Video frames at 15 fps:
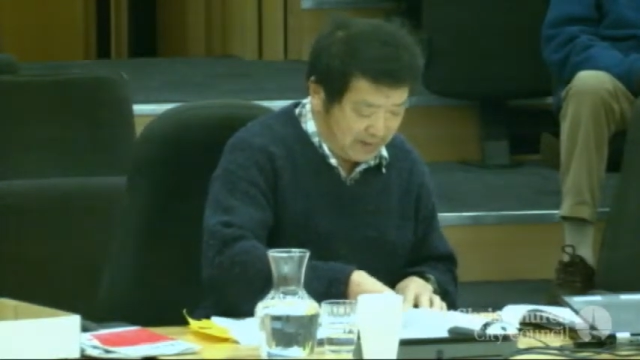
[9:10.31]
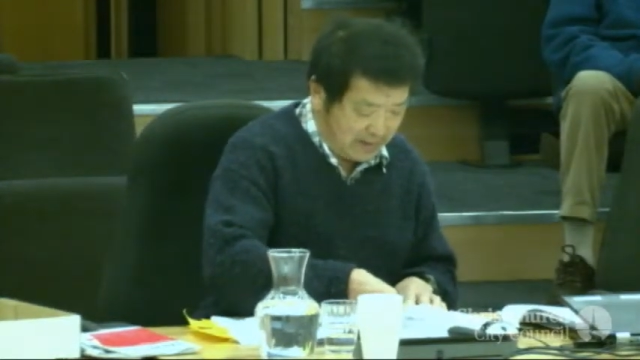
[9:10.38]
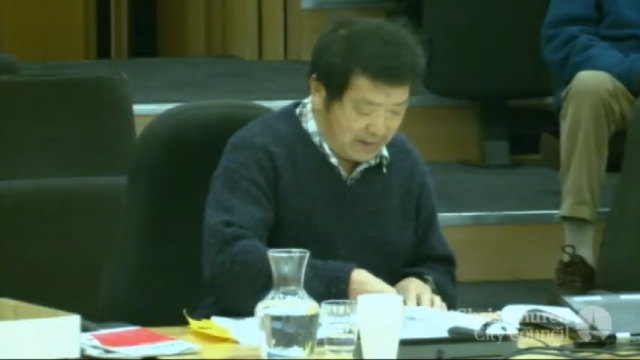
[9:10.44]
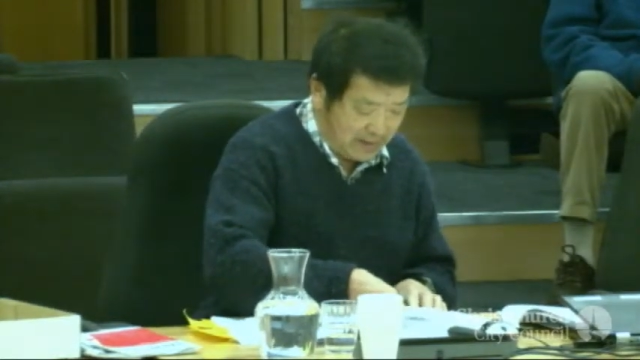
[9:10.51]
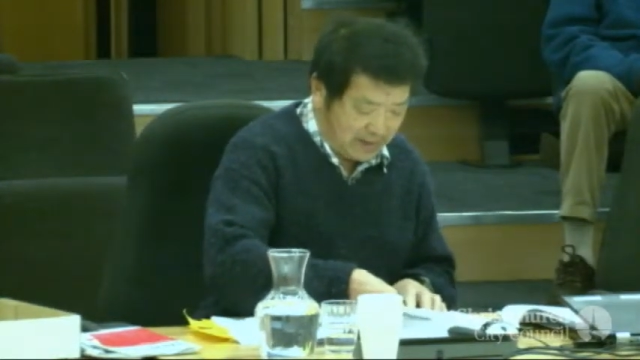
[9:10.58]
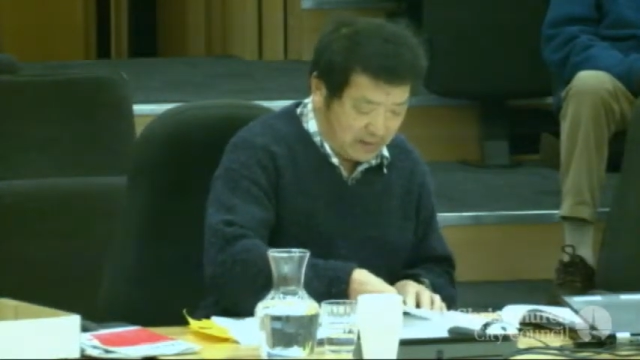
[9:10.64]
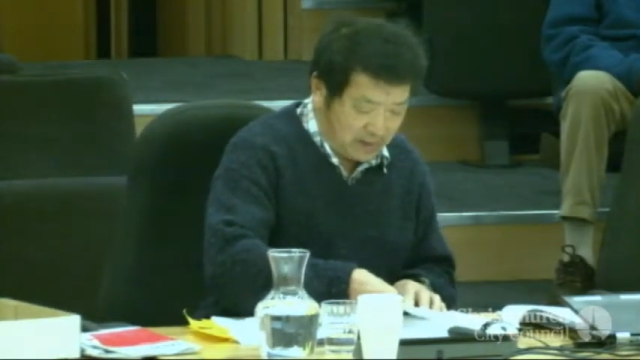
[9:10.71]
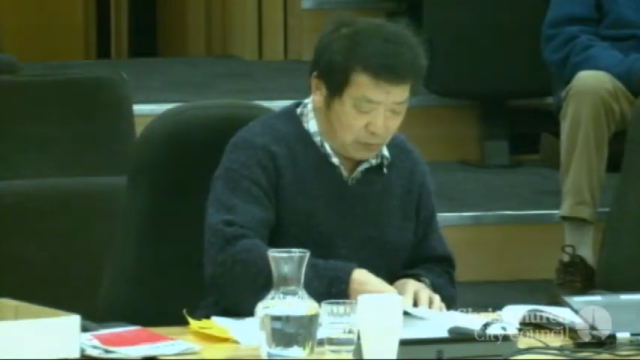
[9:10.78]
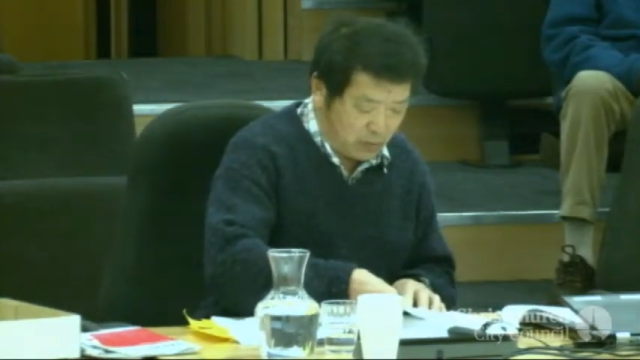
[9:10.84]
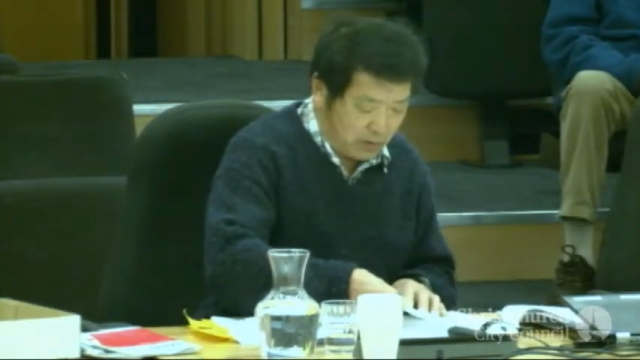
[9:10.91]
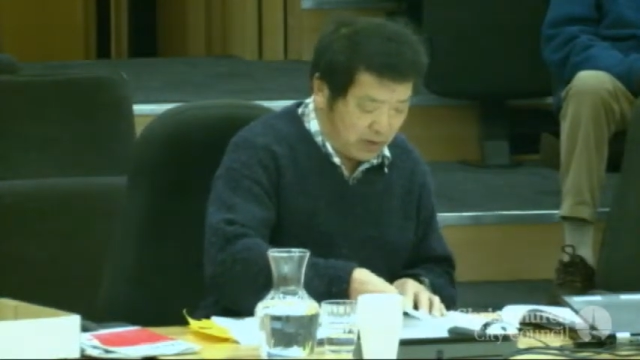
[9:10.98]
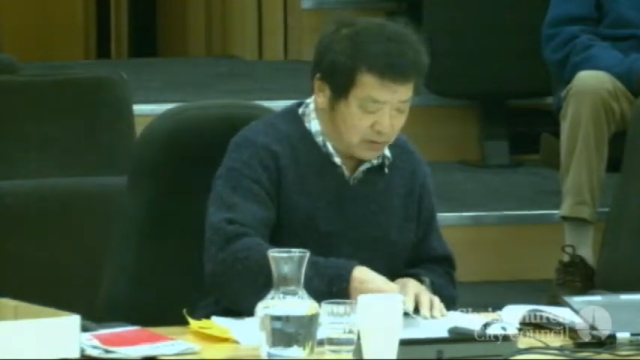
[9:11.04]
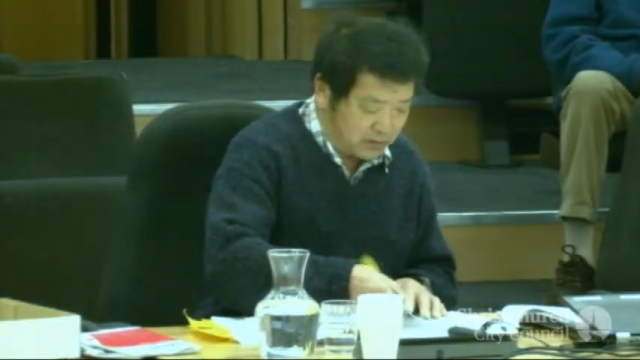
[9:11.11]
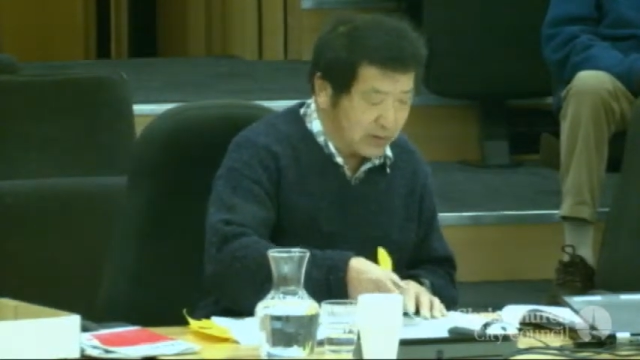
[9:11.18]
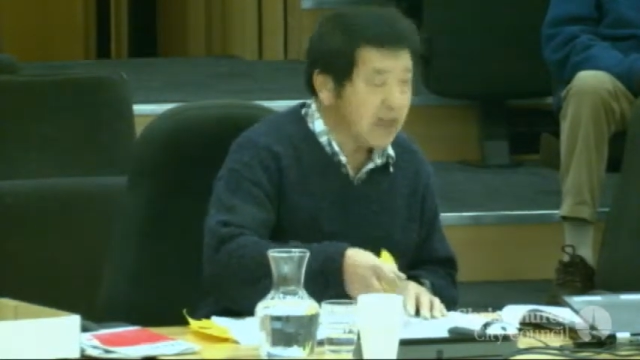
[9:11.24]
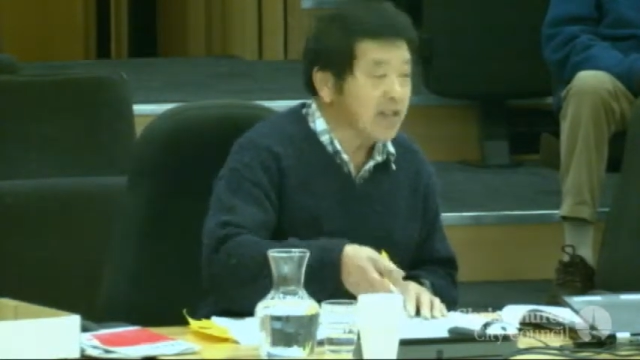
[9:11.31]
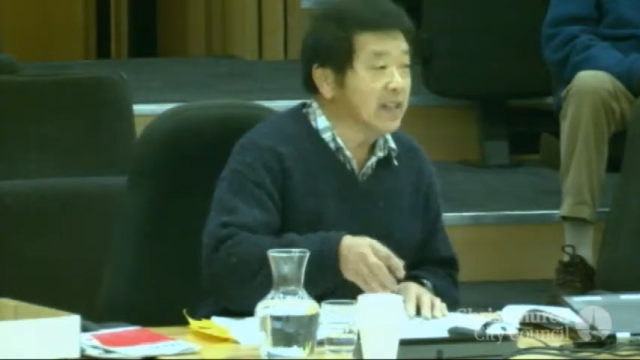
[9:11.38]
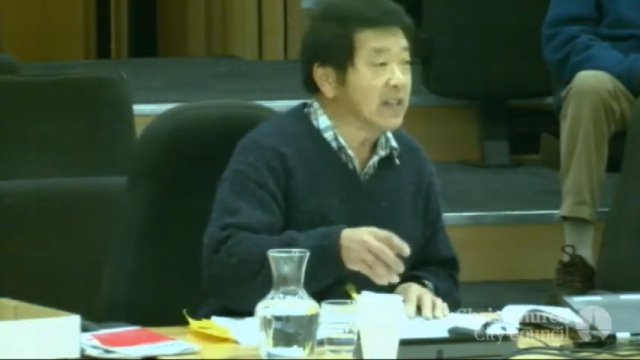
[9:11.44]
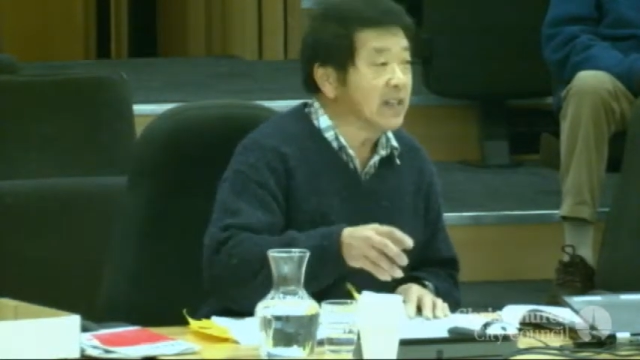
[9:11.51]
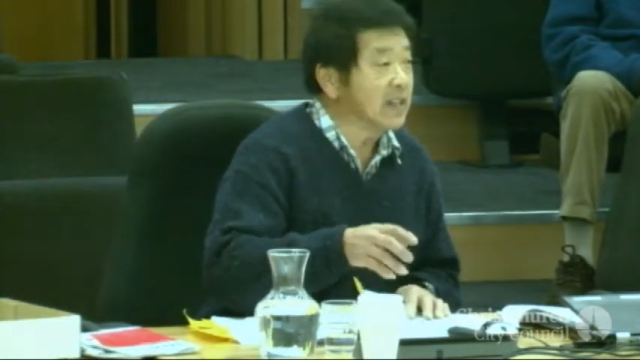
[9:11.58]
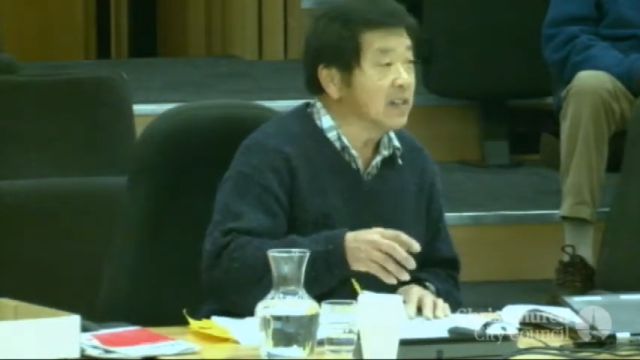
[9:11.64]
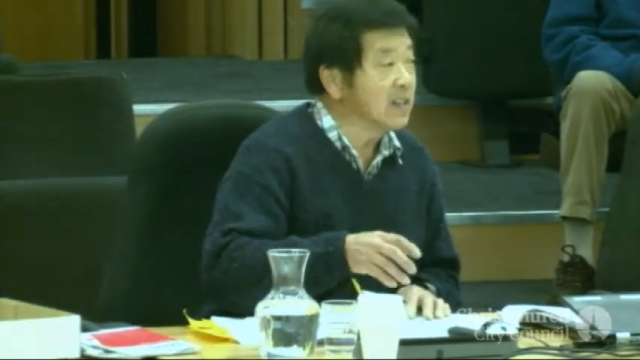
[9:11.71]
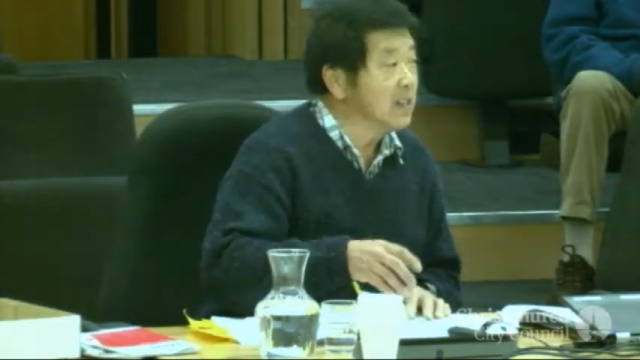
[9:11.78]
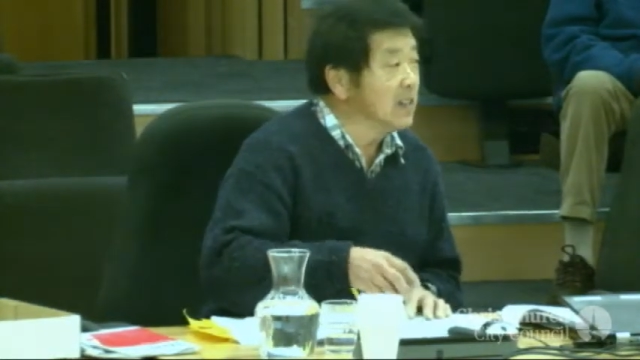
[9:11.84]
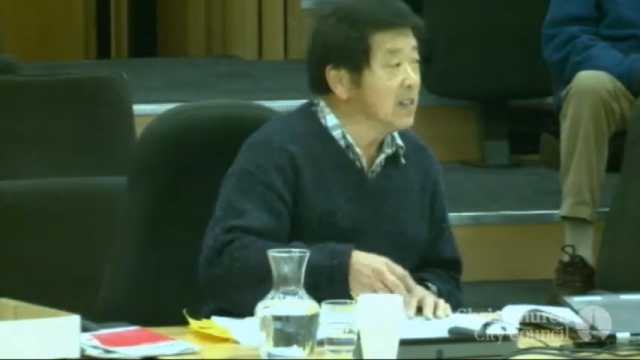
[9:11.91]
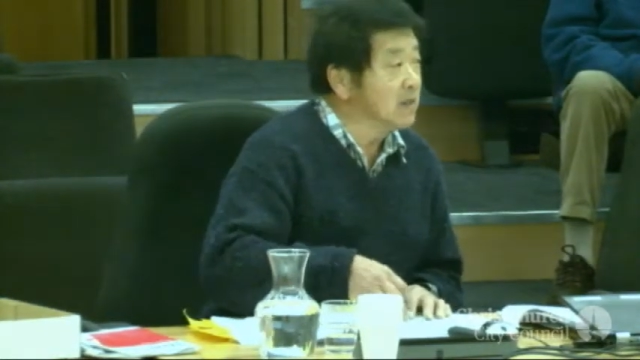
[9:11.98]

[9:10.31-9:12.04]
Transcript: here, what I was thinking here,